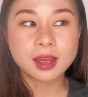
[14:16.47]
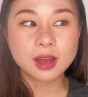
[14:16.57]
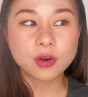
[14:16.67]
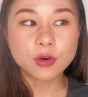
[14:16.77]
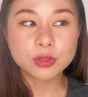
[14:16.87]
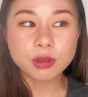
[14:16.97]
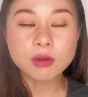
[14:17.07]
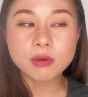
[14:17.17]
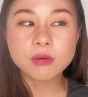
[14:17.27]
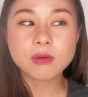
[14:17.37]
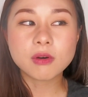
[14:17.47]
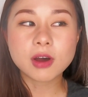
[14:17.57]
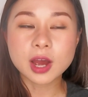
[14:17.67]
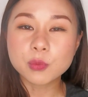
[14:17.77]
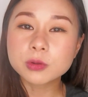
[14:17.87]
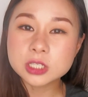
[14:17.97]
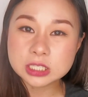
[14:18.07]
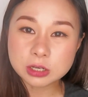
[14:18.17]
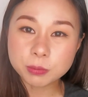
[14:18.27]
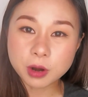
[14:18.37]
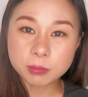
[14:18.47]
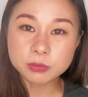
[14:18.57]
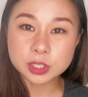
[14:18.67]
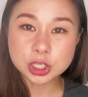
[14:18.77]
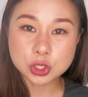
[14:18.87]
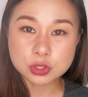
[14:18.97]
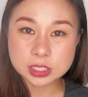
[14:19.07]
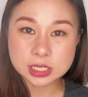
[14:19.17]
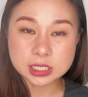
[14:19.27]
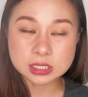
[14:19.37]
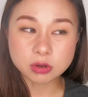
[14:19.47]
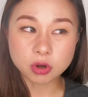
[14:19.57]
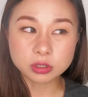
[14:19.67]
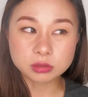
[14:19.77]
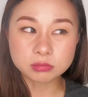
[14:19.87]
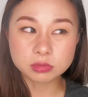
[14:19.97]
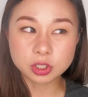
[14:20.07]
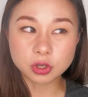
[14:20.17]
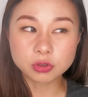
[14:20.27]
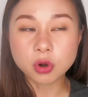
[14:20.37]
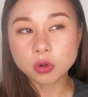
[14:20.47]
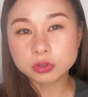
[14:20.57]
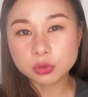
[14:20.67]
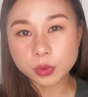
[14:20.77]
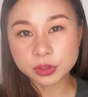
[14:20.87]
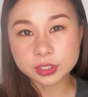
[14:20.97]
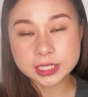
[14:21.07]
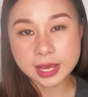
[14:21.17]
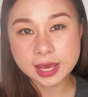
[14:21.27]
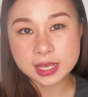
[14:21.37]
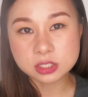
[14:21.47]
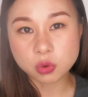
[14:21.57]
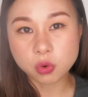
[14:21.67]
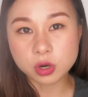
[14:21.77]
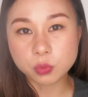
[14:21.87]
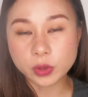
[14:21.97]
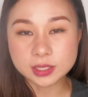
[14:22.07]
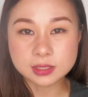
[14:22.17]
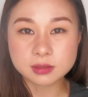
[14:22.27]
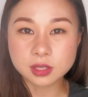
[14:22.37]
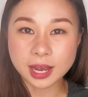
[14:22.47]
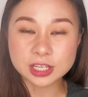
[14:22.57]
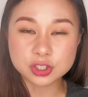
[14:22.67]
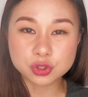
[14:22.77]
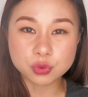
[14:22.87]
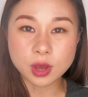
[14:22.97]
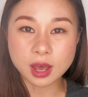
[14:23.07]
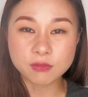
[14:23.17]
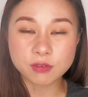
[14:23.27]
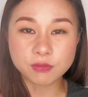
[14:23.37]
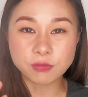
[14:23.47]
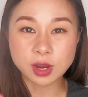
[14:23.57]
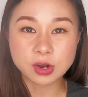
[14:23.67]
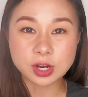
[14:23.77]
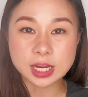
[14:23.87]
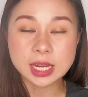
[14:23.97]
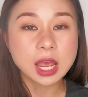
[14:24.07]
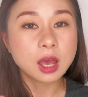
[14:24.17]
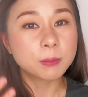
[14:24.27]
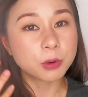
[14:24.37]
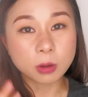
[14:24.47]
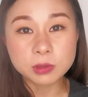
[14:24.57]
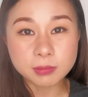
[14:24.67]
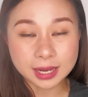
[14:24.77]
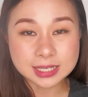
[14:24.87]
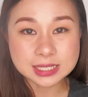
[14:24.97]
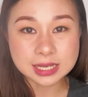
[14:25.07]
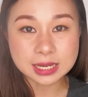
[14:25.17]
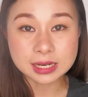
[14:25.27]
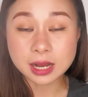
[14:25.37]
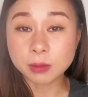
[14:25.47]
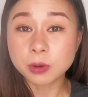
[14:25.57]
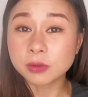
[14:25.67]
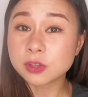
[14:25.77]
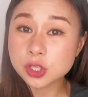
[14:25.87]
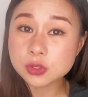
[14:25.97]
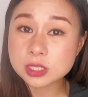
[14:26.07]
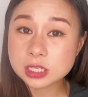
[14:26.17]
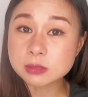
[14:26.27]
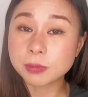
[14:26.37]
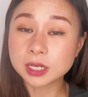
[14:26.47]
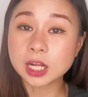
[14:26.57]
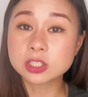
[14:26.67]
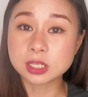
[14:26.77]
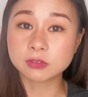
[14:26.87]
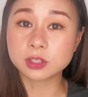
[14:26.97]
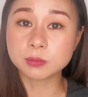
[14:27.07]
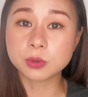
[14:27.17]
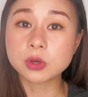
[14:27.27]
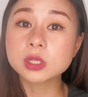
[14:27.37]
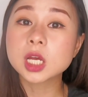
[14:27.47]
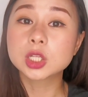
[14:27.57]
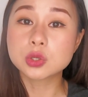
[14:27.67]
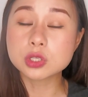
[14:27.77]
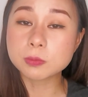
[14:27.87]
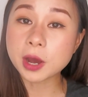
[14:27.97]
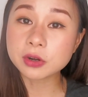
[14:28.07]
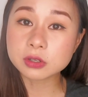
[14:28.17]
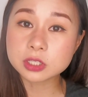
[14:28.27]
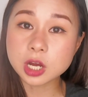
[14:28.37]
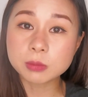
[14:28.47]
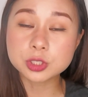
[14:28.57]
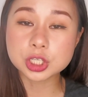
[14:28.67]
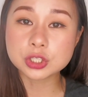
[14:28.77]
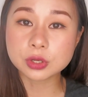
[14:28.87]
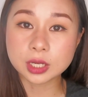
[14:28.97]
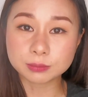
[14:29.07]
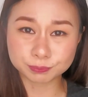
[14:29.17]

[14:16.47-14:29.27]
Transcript: although I would still probably use this on, you know, colder weather days, or when I do have a very problematic skin, I'll probably use this, but I'll definitely put loose powder on top just so that